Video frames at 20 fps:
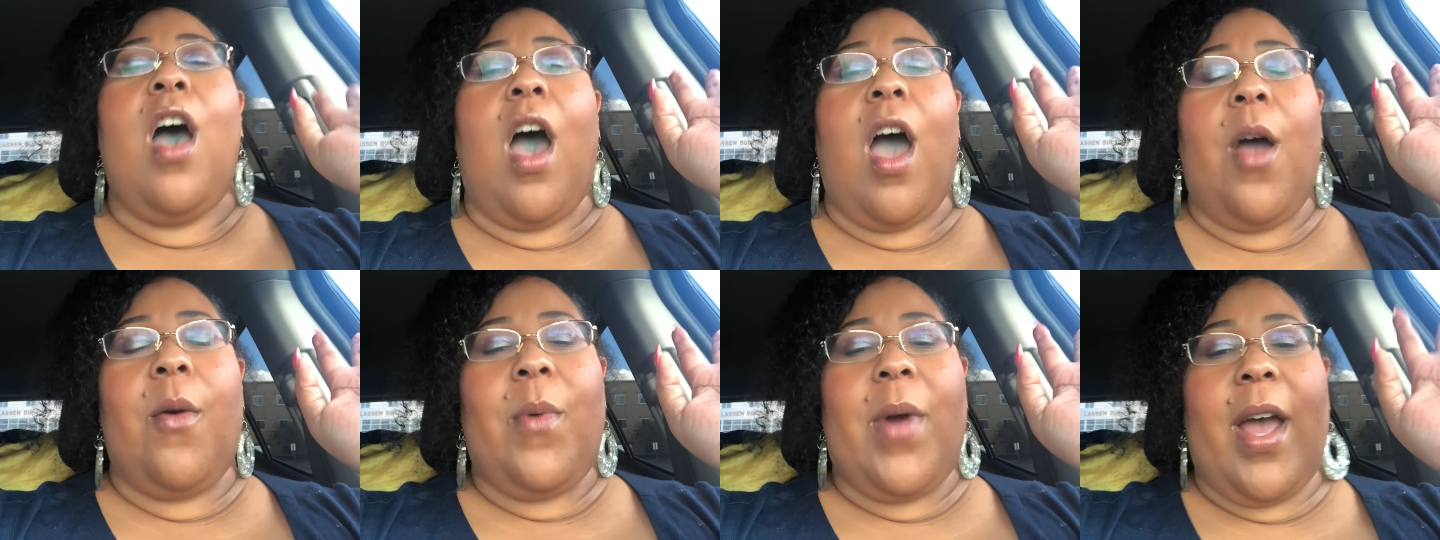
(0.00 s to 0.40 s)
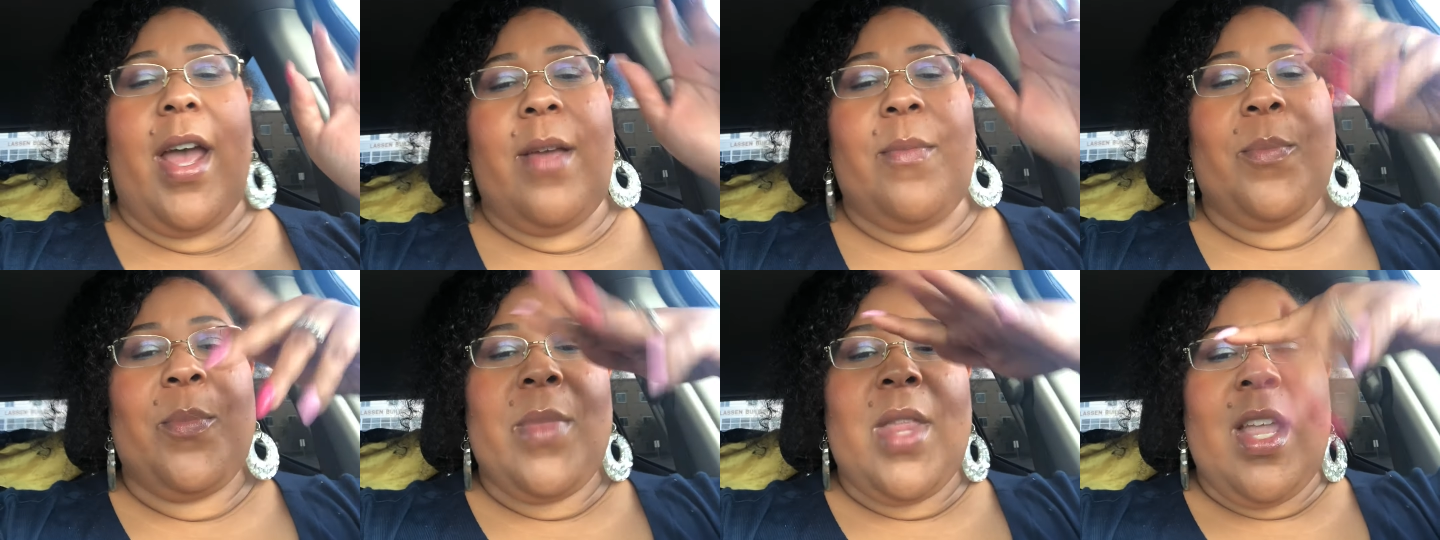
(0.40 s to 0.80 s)
All
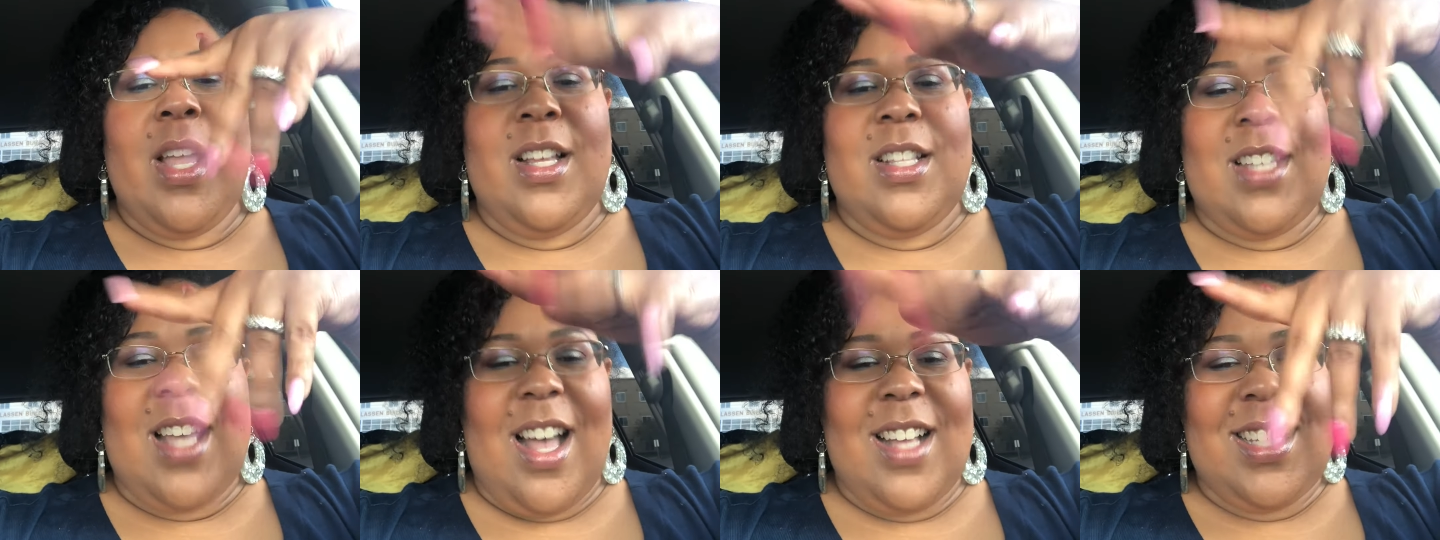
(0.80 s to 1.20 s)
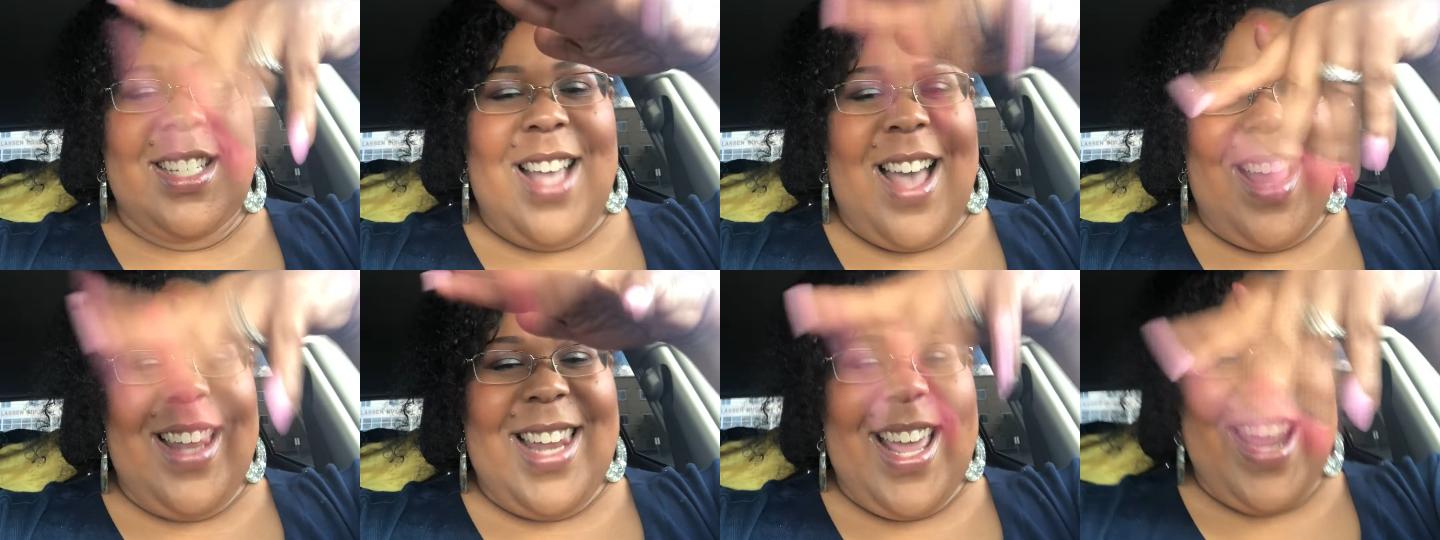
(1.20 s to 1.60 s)
right. Talk to
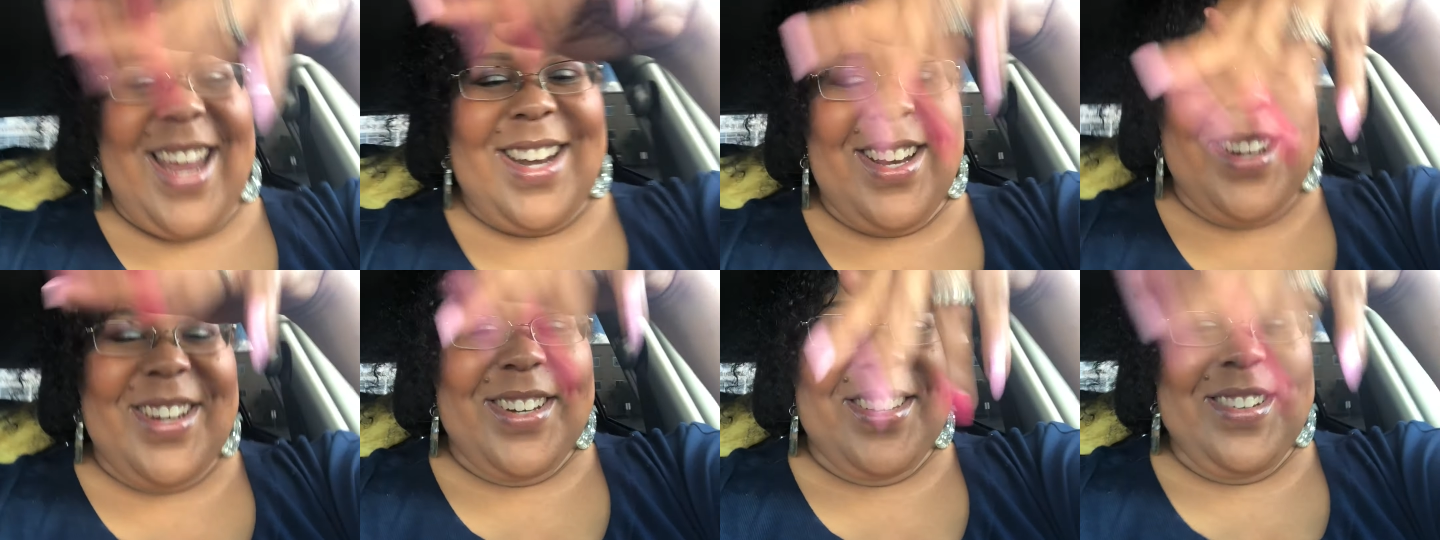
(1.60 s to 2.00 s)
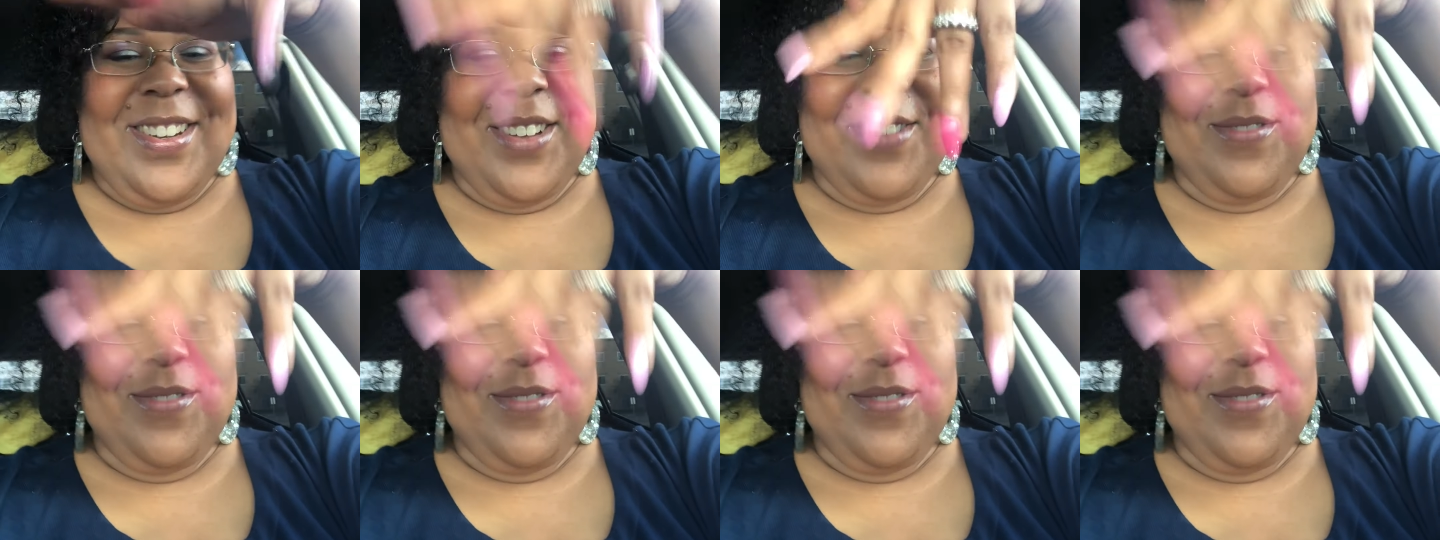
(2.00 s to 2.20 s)
y'all later.